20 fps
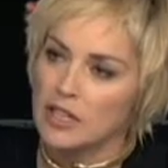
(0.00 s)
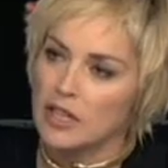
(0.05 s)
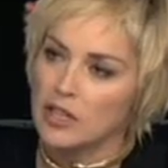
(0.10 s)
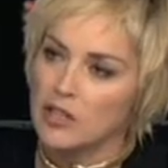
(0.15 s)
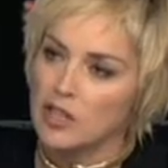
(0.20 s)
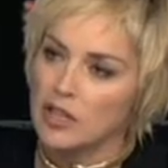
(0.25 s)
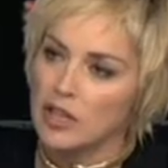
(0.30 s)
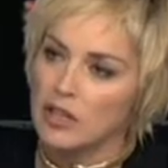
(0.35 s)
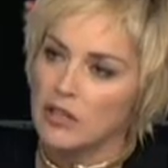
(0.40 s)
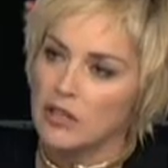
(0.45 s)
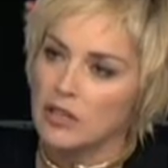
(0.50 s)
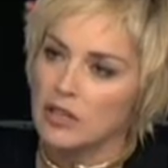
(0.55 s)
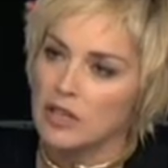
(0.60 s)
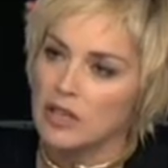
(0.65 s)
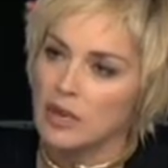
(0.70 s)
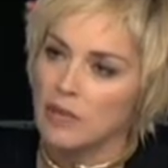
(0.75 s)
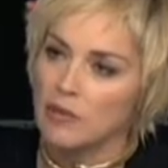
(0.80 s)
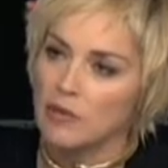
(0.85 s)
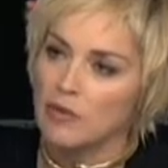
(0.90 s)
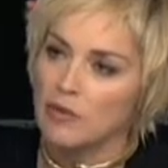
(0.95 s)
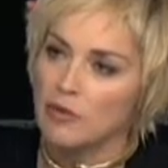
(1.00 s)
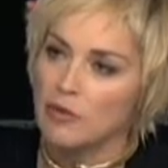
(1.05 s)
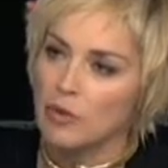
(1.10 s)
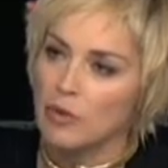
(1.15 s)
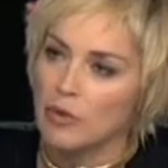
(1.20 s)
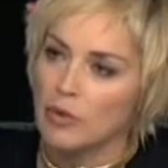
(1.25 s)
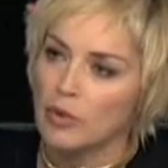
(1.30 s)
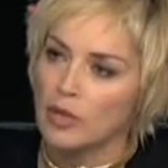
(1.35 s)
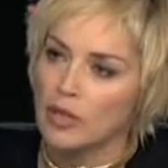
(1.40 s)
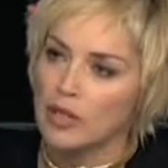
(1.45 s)
each other stepping
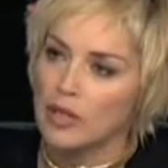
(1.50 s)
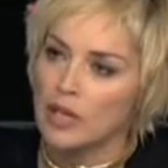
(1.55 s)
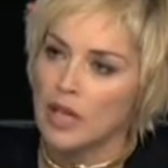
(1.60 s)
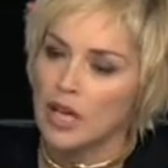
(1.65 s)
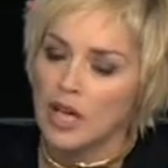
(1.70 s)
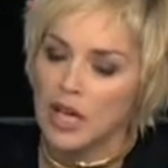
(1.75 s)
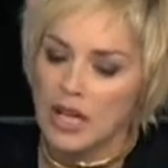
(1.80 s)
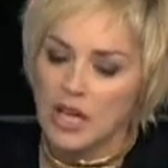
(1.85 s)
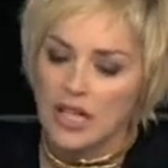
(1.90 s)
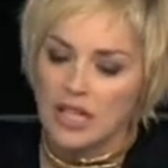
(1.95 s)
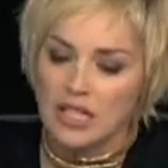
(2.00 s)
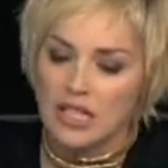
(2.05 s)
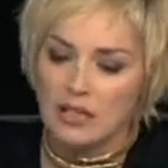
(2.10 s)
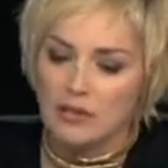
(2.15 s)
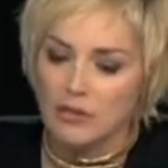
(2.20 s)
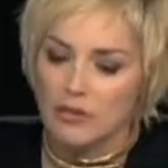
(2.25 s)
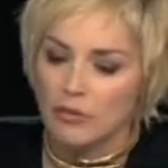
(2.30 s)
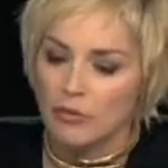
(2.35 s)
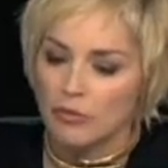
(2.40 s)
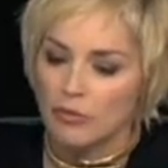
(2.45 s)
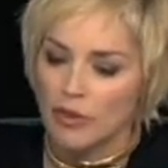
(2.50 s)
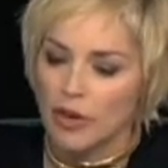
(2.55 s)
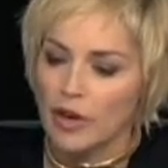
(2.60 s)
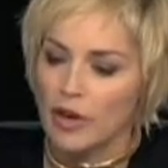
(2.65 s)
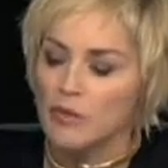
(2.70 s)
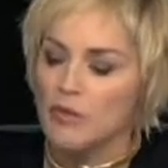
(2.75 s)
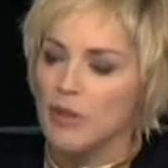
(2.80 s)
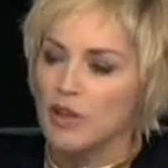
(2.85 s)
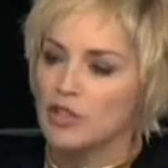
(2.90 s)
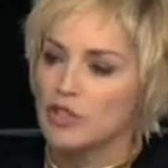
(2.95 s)
forward it's a
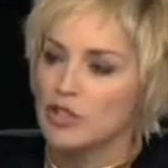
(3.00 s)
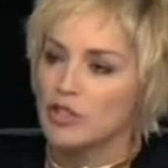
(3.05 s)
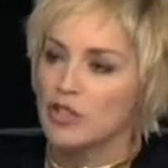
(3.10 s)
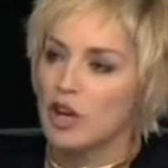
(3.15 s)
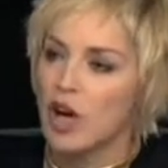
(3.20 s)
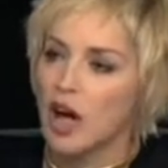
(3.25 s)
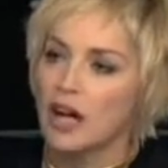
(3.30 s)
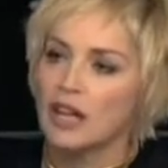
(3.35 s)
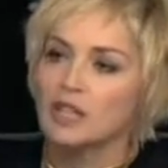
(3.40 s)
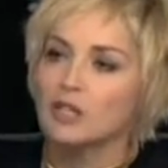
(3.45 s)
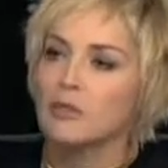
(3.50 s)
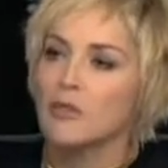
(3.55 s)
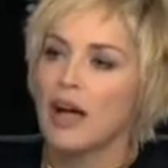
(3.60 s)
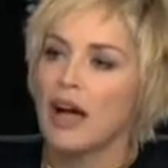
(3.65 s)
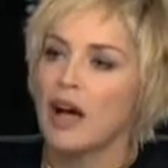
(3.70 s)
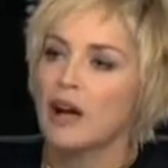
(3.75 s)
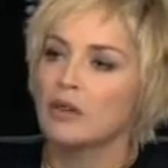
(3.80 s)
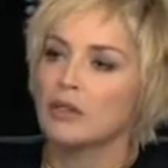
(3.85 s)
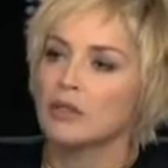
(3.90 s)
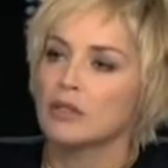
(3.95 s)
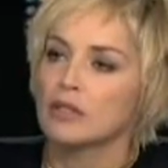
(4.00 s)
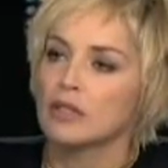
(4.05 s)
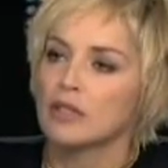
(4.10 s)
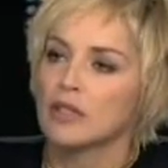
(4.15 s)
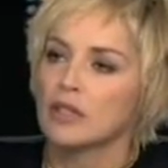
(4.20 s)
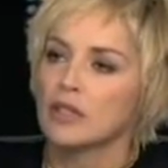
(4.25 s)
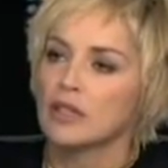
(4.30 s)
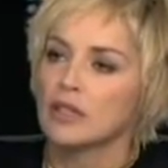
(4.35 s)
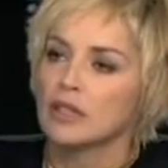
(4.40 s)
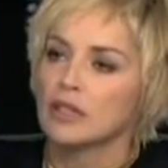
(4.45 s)
very much talked about
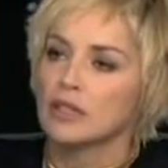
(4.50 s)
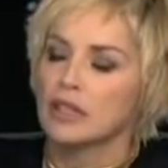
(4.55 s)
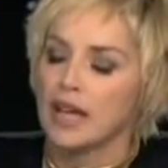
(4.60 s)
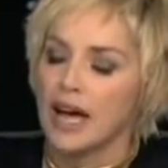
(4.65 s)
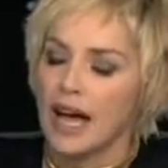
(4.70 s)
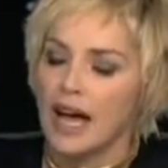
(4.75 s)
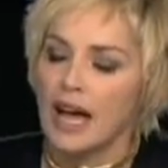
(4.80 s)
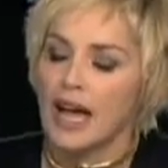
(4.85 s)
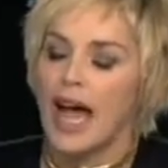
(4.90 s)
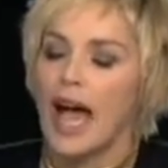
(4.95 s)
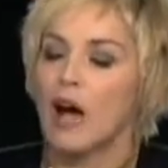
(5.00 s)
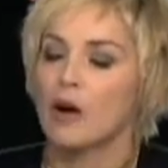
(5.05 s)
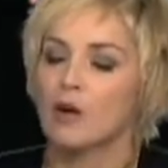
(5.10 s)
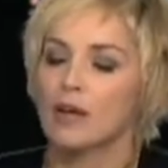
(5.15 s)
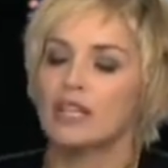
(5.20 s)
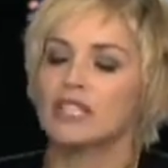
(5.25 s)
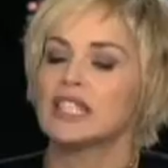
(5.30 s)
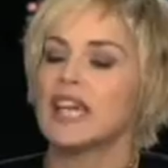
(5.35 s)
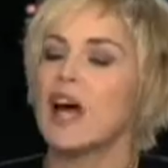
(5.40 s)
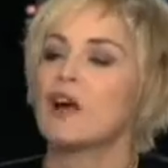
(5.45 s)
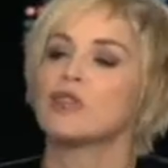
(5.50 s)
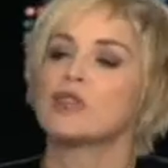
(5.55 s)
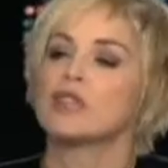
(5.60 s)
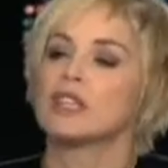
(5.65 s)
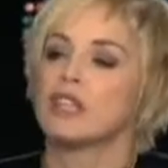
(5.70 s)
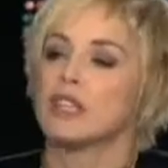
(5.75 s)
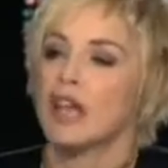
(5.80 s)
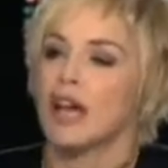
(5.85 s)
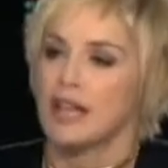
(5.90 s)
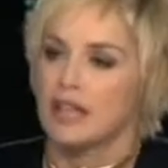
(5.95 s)
uh, out it's out in
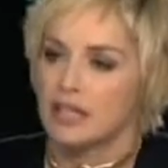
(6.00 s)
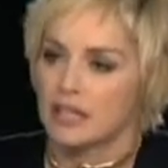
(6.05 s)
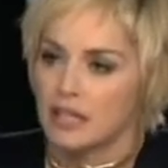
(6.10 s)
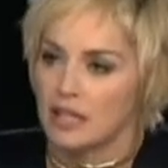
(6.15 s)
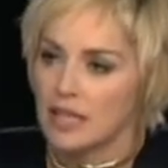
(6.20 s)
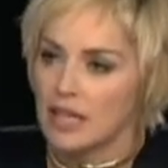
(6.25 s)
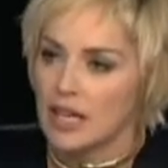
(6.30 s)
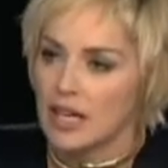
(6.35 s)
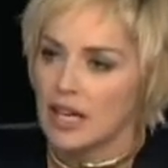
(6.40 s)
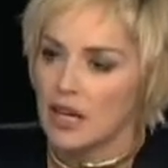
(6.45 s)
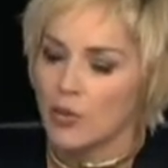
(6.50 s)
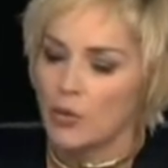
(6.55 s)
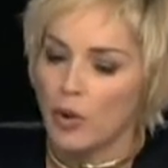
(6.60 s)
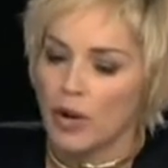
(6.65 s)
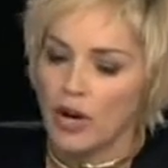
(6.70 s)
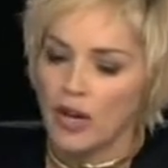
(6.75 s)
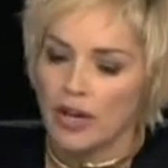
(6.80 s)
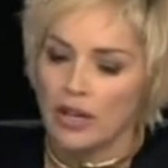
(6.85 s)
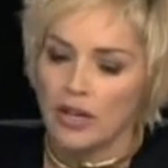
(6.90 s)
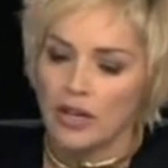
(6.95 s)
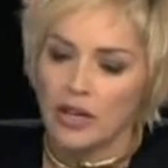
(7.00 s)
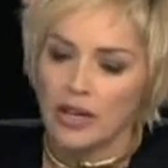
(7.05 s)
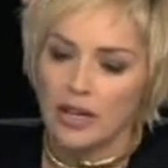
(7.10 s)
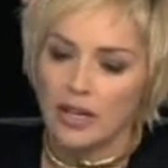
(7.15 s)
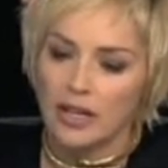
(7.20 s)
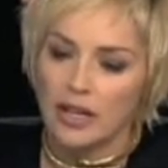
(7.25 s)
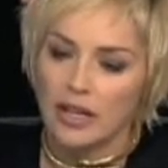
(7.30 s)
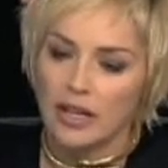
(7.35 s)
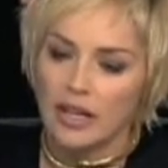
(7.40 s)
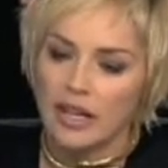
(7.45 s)
the light where
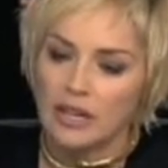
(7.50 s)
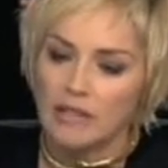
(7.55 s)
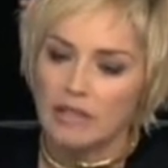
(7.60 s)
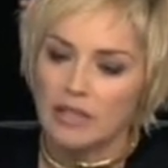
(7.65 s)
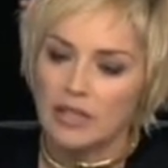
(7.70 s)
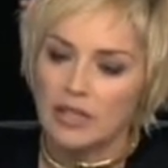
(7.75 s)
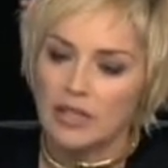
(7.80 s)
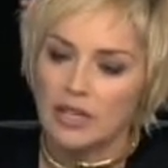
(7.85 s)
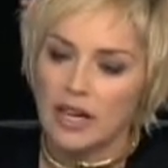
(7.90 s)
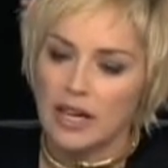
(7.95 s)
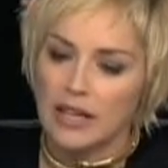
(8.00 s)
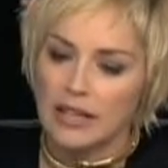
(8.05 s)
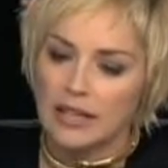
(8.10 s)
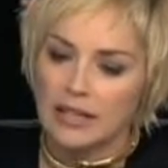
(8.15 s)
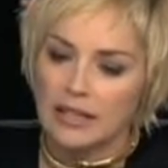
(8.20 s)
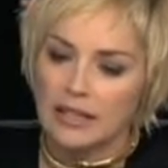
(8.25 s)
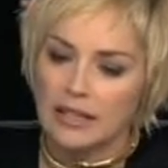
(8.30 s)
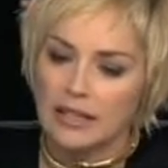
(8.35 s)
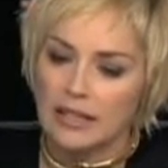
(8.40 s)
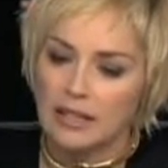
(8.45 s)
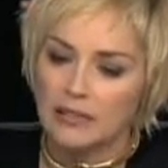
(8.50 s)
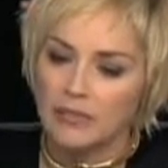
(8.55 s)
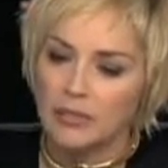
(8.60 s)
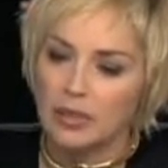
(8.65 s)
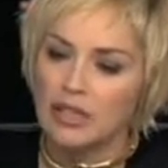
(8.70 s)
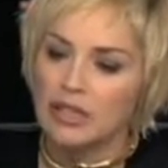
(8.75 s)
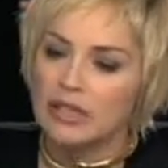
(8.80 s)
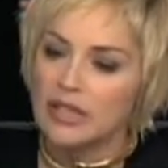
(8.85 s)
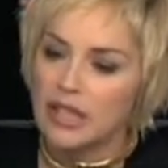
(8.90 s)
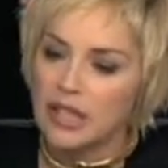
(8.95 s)
even uh,
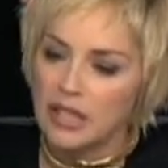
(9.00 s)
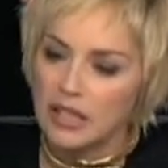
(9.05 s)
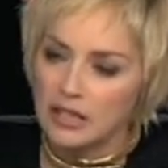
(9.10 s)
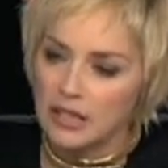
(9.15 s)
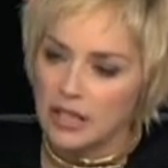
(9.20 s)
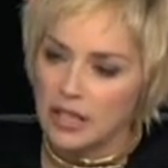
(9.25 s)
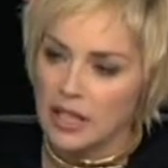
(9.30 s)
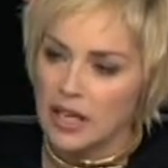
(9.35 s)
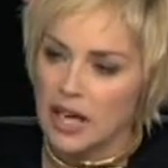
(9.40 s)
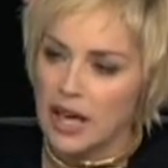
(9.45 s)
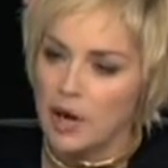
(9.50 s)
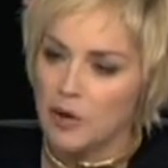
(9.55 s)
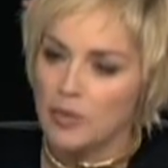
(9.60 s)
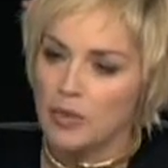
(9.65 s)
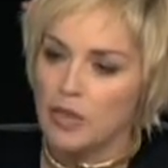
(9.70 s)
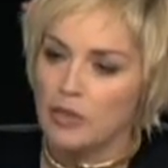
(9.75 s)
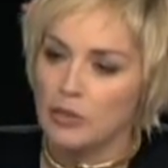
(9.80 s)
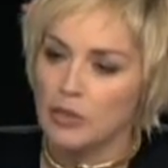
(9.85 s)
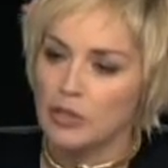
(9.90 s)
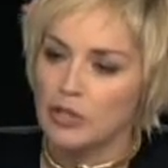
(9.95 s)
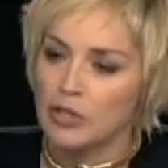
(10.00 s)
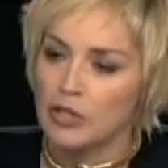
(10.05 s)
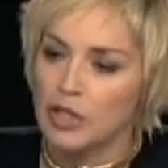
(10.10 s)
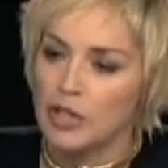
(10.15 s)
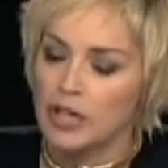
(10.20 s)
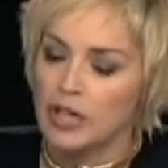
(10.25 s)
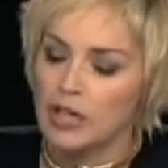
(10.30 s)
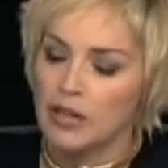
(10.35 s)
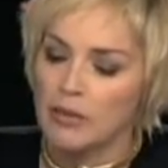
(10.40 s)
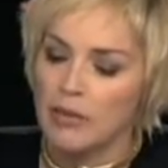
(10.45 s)
politically now people are
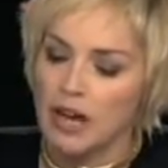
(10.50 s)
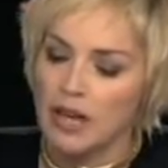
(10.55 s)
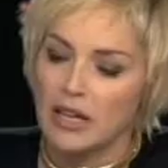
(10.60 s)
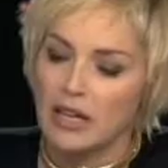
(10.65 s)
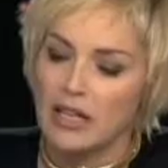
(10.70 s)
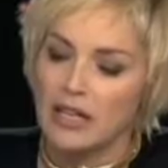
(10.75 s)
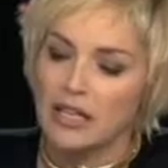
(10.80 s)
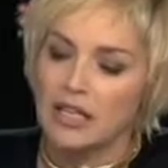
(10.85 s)
talking about it.